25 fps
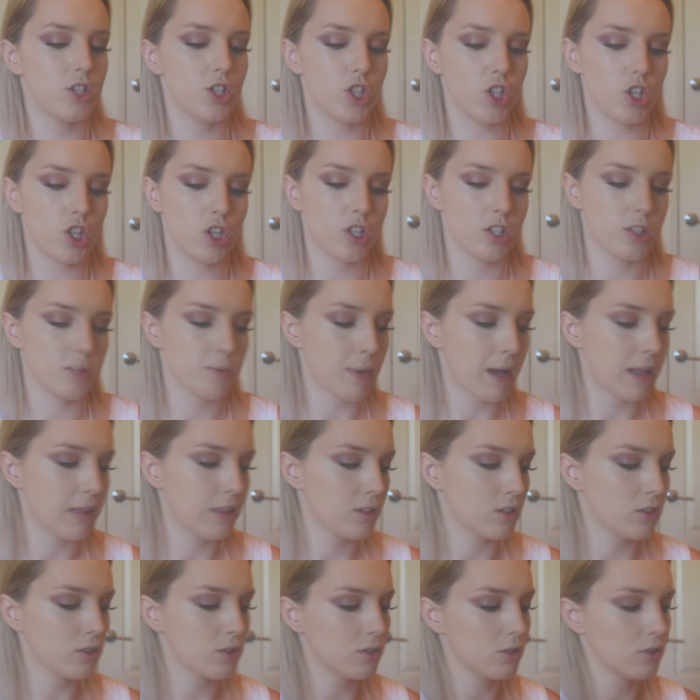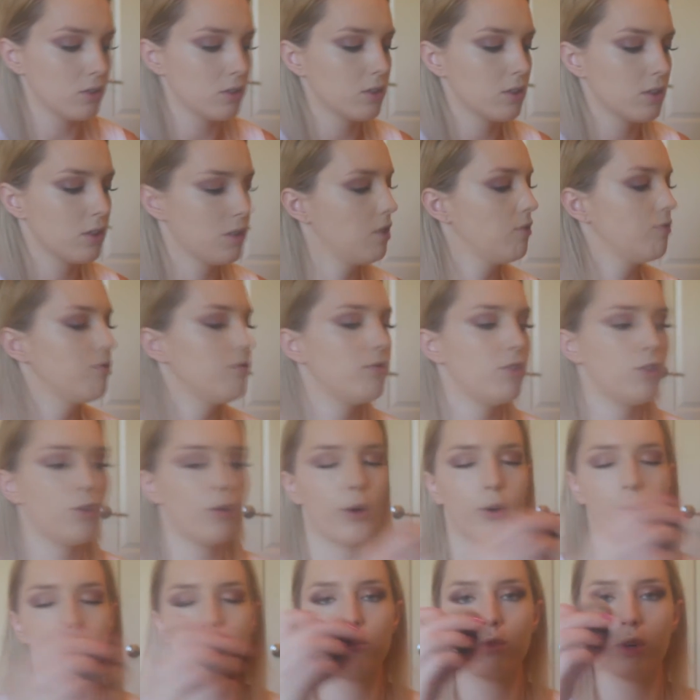use my little
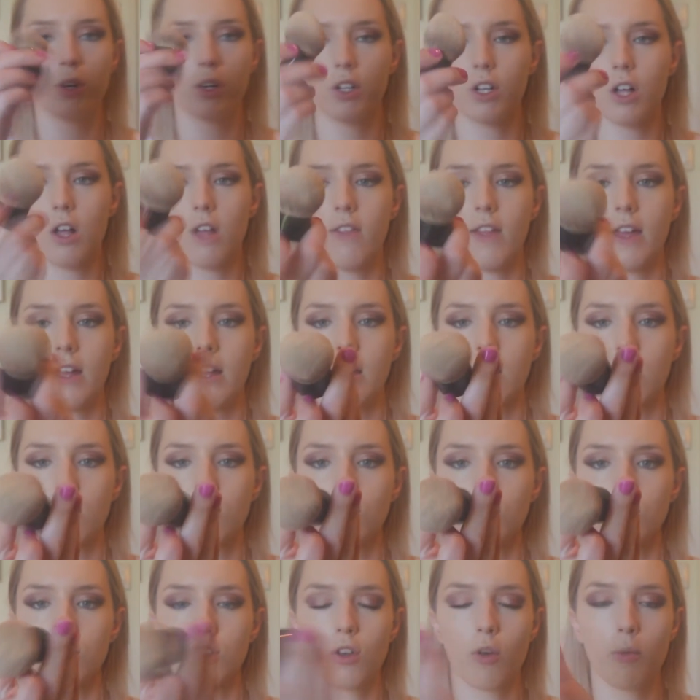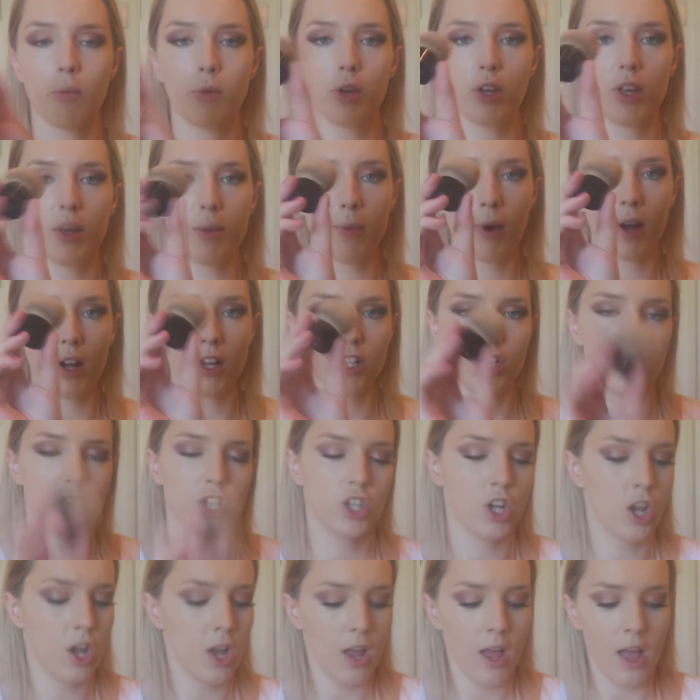Royal & Langnickel kabuki brush